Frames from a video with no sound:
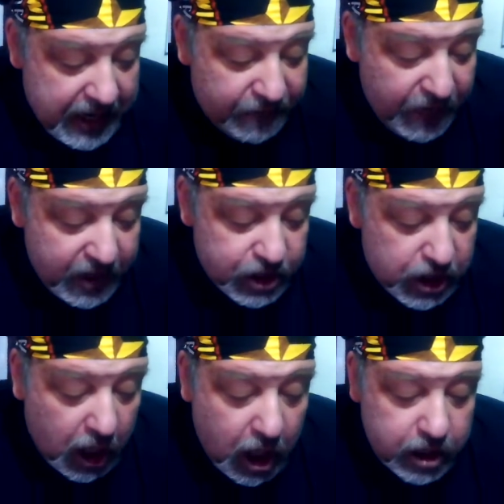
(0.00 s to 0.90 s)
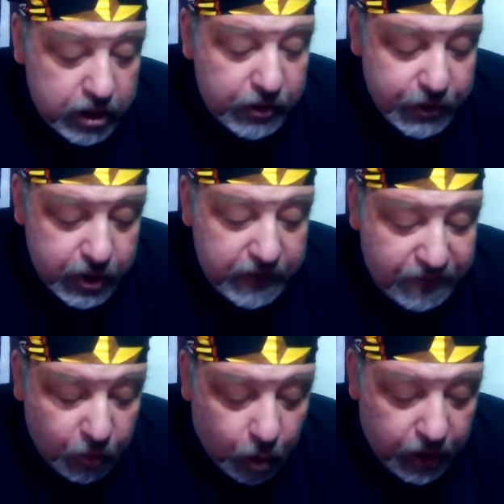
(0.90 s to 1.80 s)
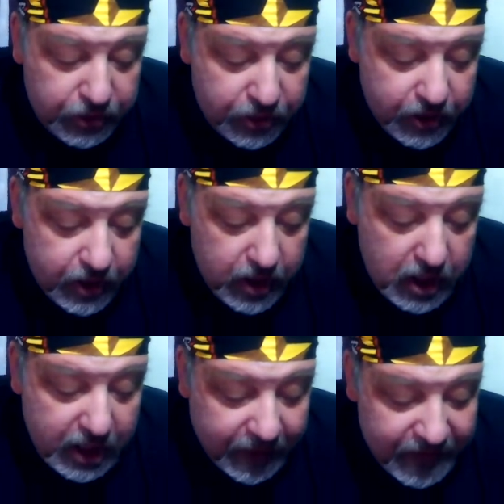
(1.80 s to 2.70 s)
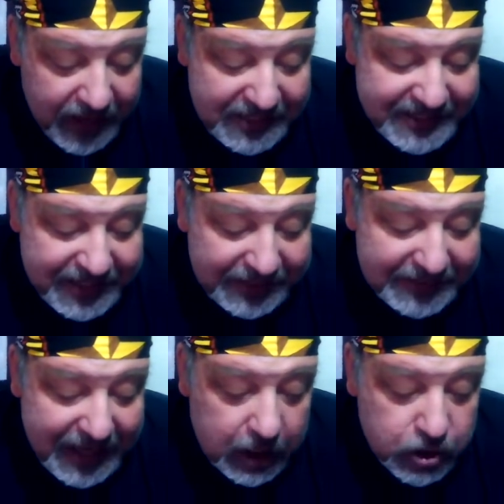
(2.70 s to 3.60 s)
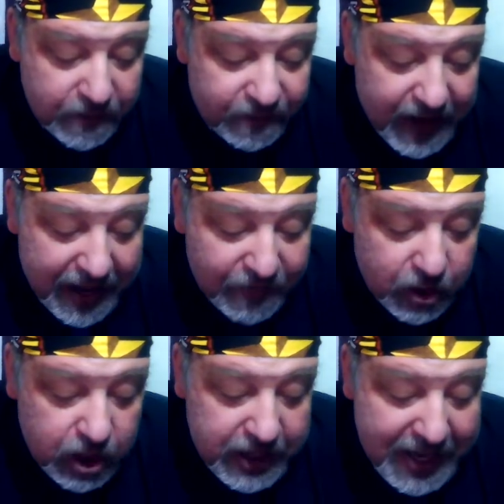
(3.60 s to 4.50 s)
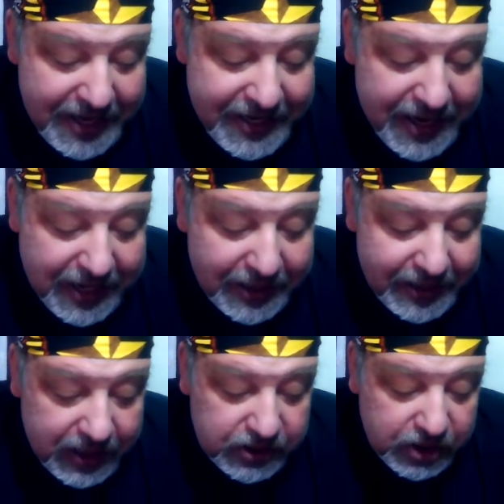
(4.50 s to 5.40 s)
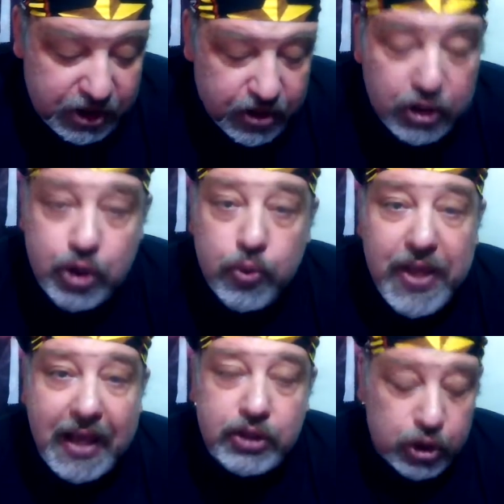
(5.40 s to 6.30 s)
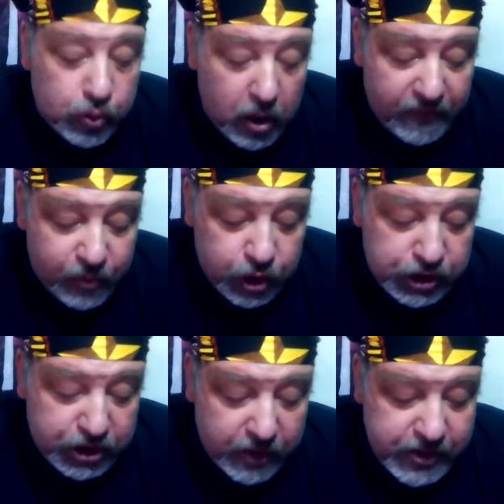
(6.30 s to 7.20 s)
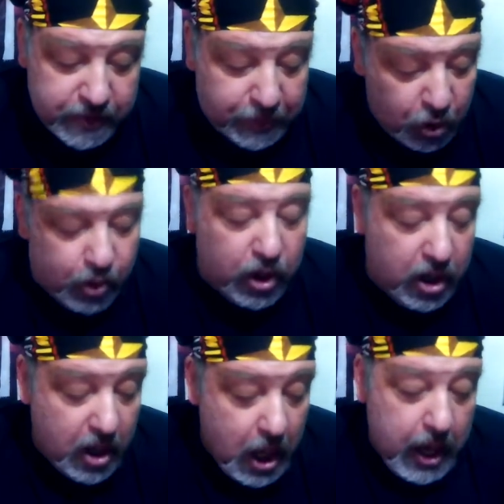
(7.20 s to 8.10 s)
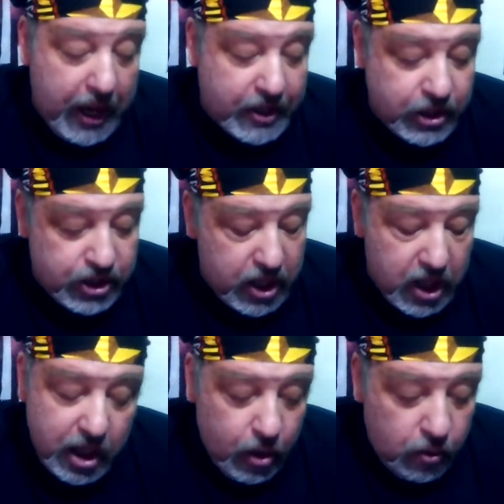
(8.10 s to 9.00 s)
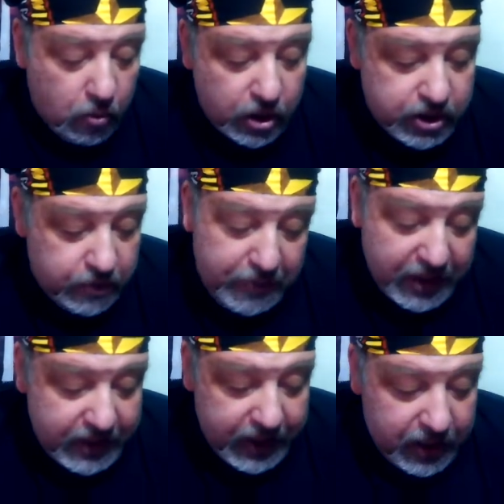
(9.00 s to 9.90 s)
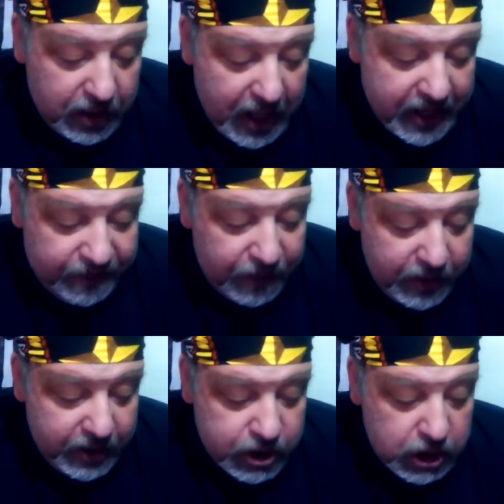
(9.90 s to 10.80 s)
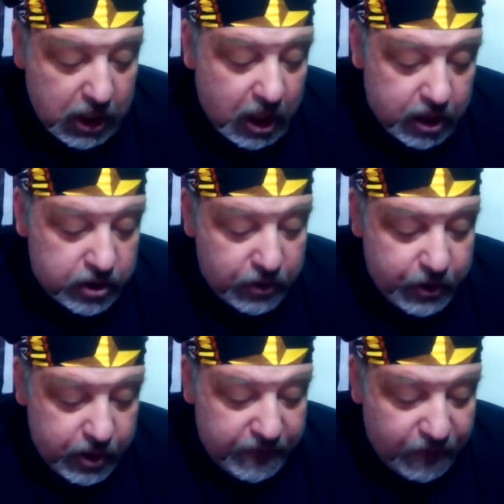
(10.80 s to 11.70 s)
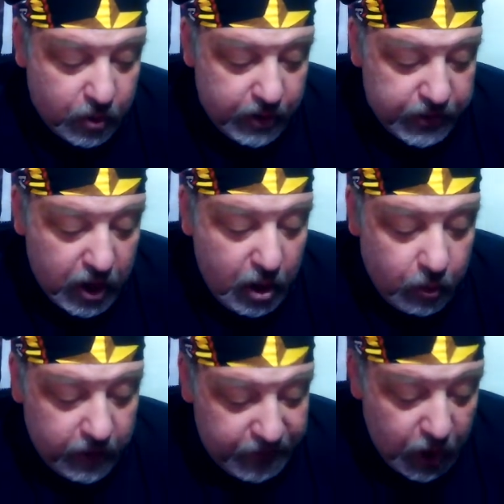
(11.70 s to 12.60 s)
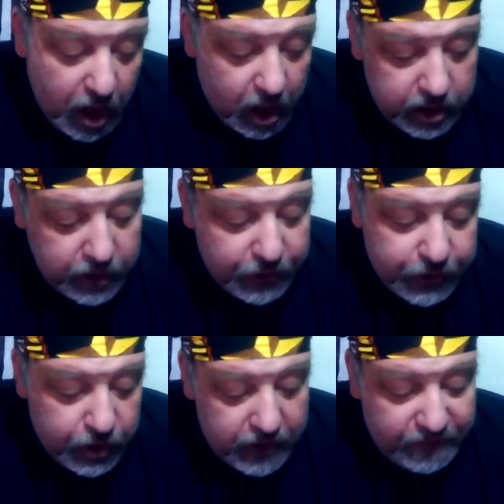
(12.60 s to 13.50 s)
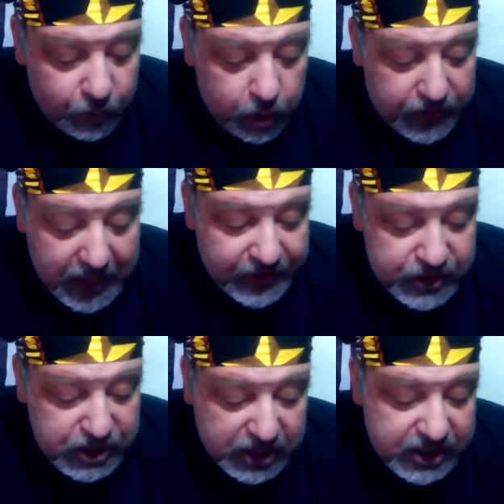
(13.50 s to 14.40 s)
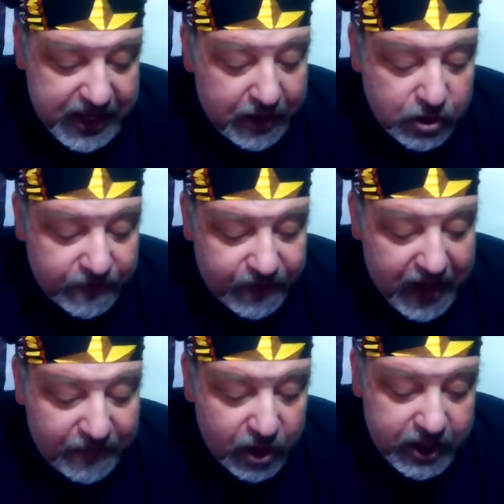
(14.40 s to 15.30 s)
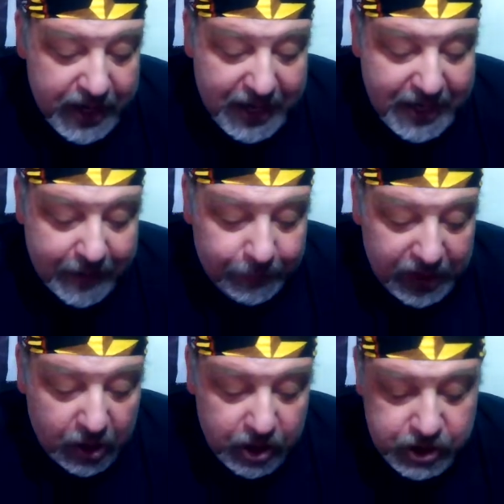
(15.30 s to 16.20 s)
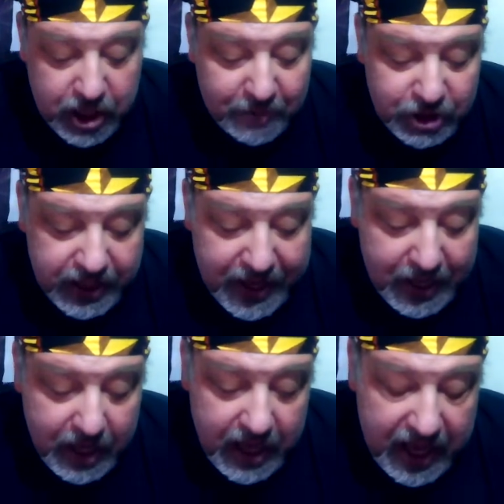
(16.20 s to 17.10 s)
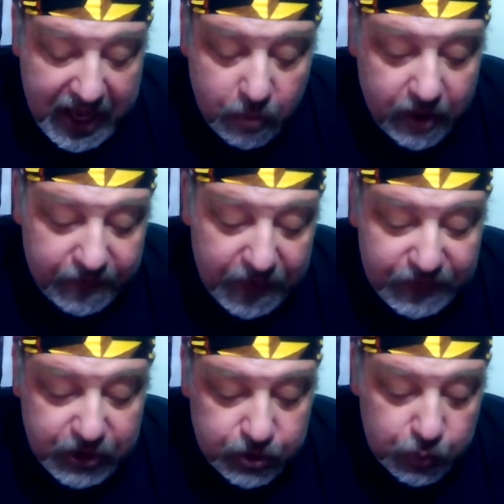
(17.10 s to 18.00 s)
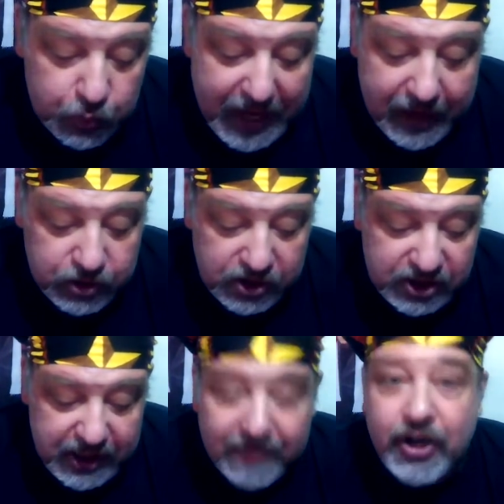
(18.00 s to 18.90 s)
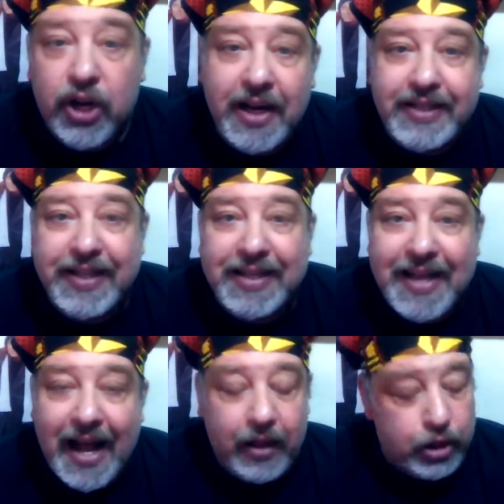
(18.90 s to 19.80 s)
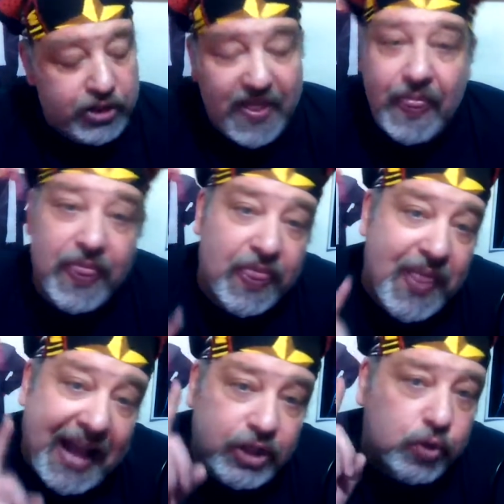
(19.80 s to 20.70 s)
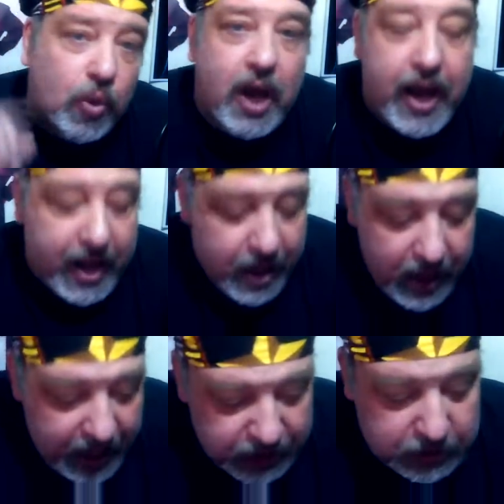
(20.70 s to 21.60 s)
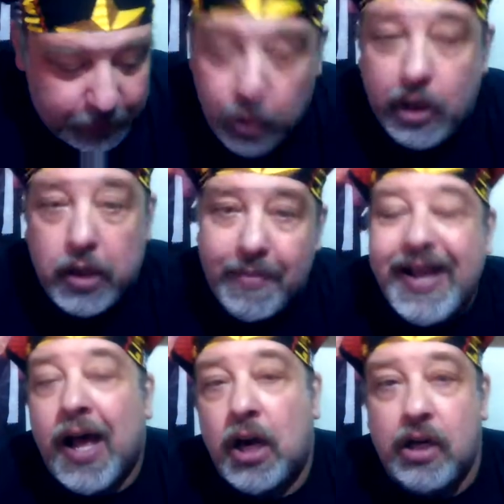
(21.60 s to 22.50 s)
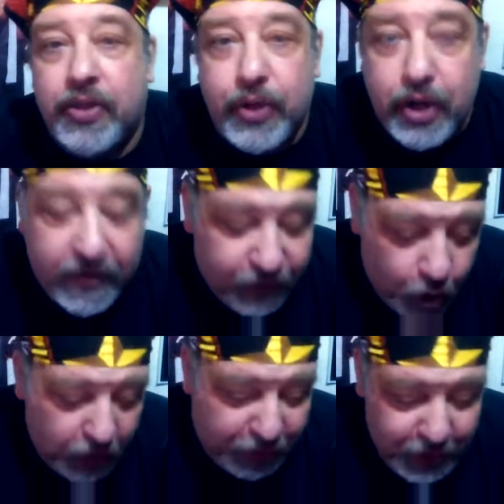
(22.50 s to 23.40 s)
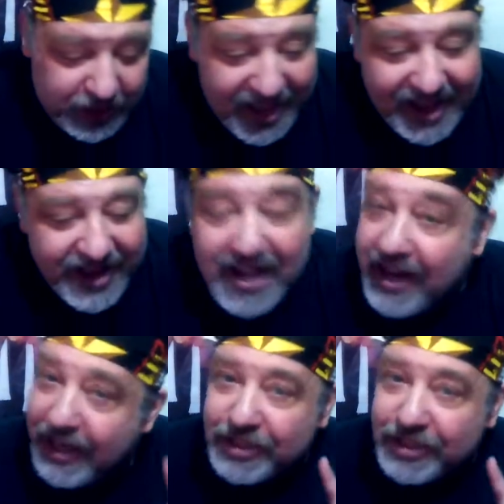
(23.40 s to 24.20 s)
He finished 134th of 6,598 contestants in the 2012 World Series of Poker. And you say, well, what's the big deal out of finishing 134th? Well, if you're 134th out of 6,598 players, you know how much you get? He won $52,718, and that's why it's important to be 134th, okay?